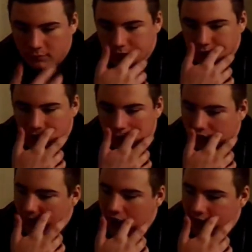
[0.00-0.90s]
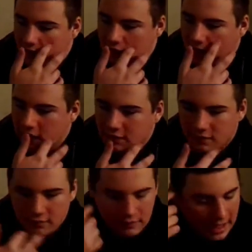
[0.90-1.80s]
Joseph has
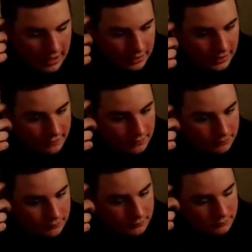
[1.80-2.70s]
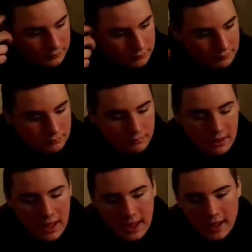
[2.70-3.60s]
antagonize them,
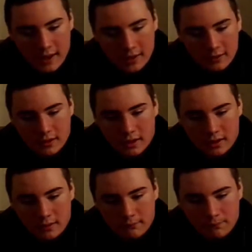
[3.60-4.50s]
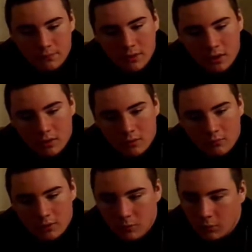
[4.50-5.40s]
and
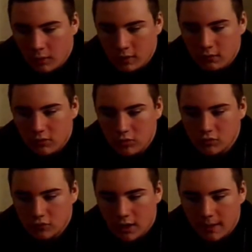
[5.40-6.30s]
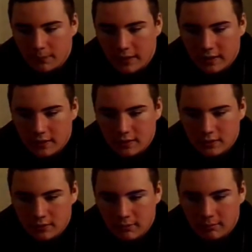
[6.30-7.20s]
we want to drop like
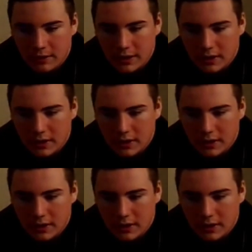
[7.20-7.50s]
maybe